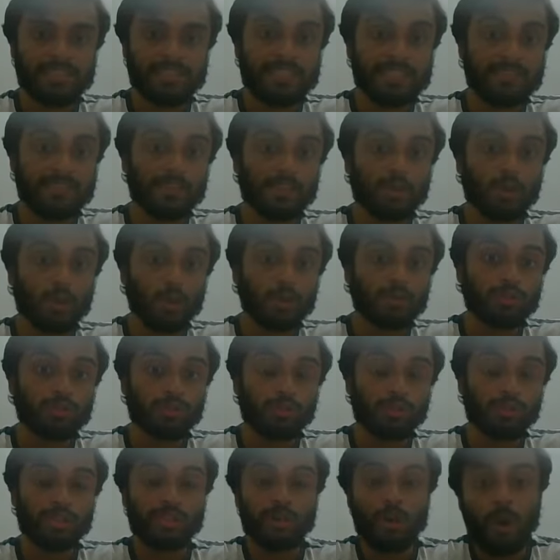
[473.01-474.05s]
Civil
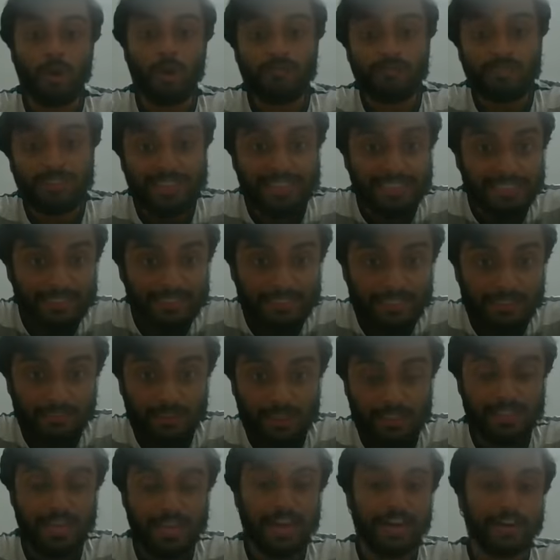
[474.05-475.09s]
constitution of clergy
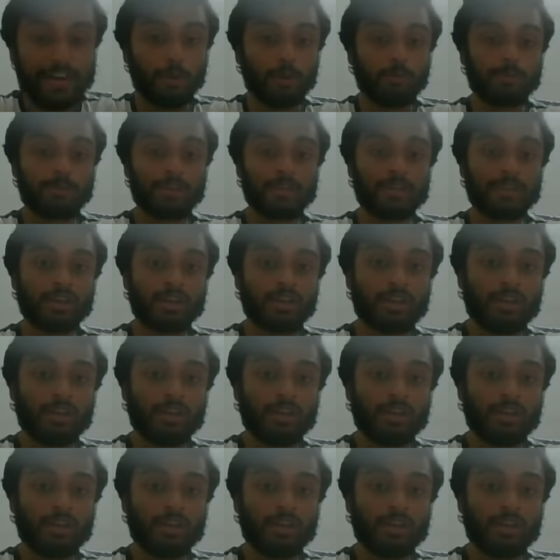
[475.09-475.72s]
was adopted.